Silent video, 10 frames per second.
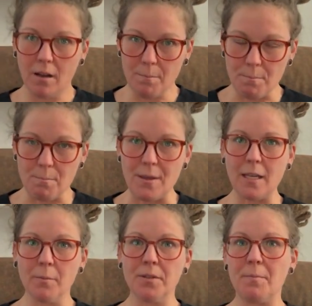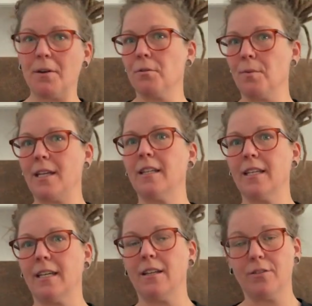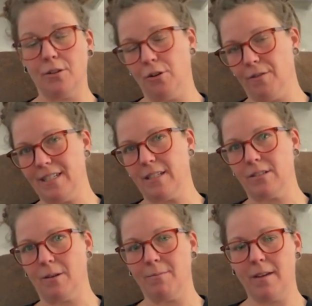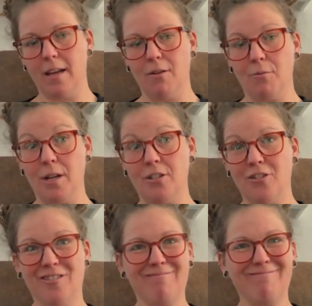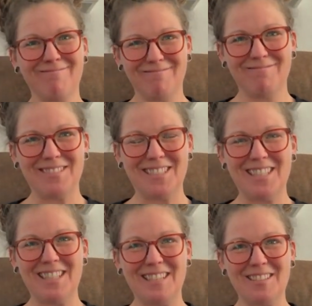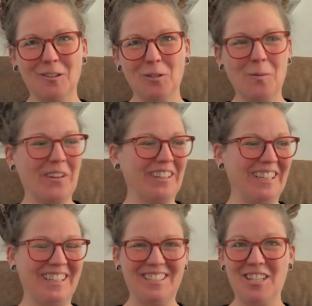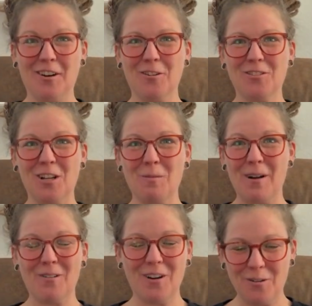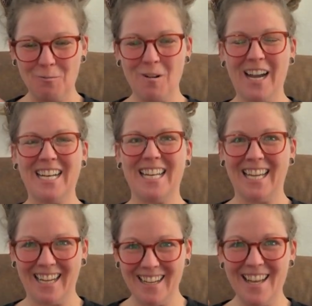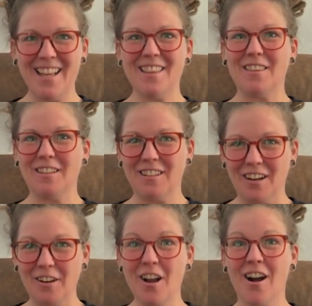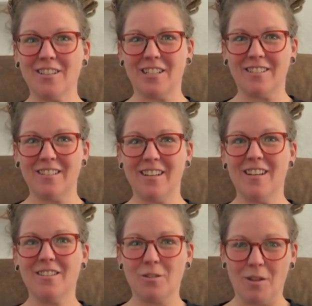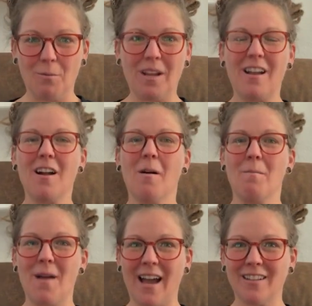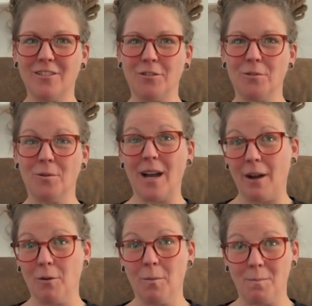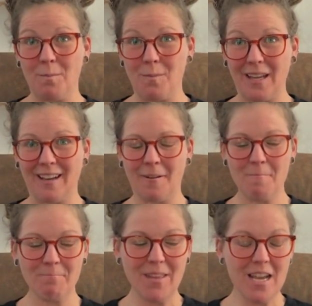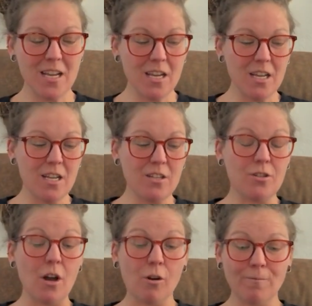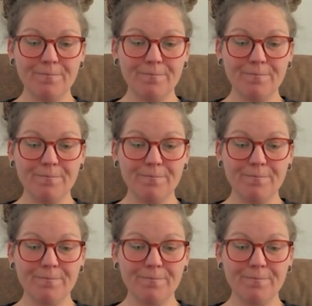being able to better regulate the nervous system, which this channel is all about, unwinding the unconscious so that we come back to our being. So